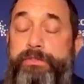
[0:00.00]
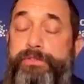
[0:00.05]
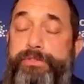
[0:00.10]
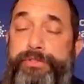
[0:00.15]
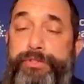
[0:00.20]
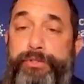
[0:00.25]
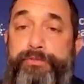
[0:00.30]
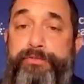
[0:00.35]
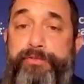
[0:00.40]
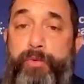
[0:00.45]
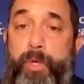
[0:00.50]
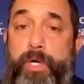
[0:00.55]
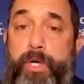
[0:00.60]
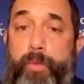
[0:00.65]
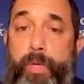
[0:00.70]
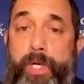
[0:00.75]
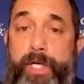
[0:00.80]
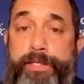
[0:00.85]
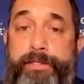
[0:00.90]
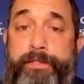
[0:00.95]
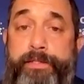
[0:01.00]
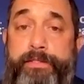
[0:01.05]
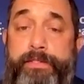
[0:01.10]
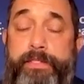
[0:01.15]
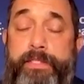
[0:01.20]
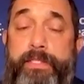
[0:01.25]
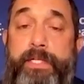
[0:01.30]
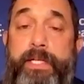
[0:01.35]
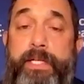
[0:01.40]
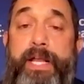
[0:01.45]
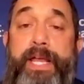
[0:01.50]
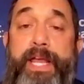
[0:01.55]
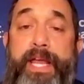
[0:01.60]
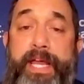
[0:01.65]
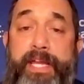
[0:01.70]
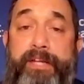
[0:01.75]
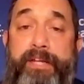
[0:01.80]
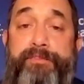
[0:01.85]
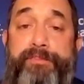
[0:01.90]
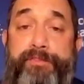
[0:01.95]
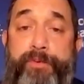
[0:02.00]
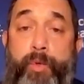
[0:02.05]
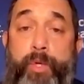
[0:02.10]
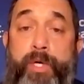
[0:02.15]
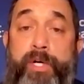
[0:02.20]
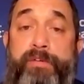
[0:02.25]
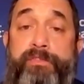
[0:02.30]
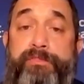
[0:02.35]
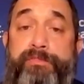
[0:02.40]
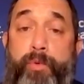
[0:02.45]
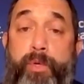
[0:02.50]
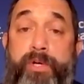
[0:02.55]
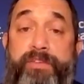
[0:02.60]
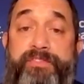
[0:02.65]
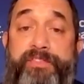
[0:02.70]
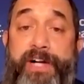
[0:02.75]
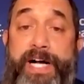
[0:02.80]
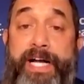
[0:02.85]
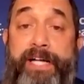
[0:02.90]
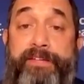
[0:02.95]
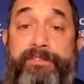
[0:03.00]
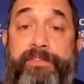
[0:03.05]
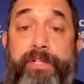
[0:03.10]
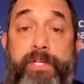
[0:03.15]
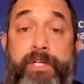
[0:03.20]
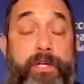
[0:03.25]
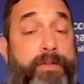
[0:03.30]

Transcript: 241 8445.